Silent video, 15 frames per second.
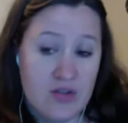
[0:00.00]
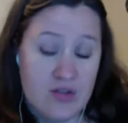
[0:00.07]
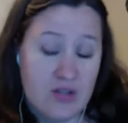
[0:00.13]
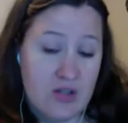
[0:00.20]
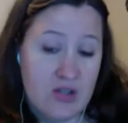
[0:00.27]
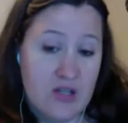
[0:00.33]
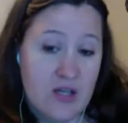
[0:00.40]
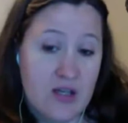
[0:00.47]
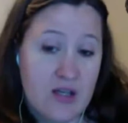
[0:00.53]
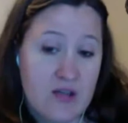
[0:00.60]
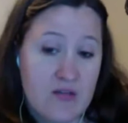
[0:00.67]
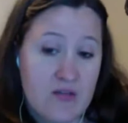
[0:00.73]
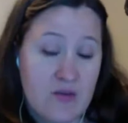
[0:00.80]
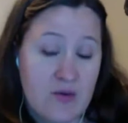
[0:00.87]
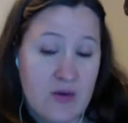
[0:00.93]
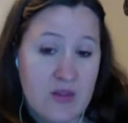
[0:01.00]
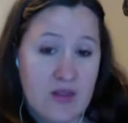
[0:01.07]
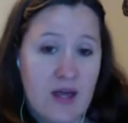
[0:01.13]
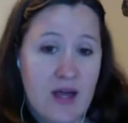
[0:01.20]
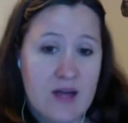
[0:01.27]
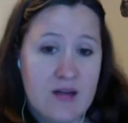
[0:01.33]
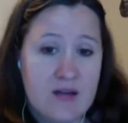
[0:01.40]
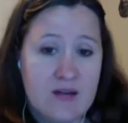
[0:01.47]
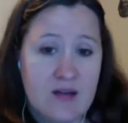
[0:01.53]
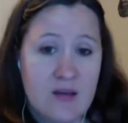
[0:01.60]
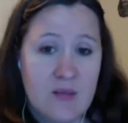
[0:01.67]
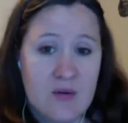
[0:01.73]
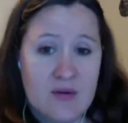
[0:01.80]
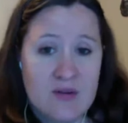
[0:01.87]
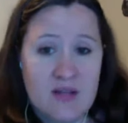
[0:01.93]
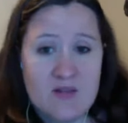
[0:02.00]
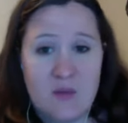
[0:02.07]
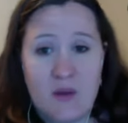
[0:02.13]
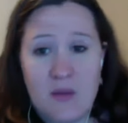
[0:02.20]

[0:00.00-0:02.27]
you're you're done for that time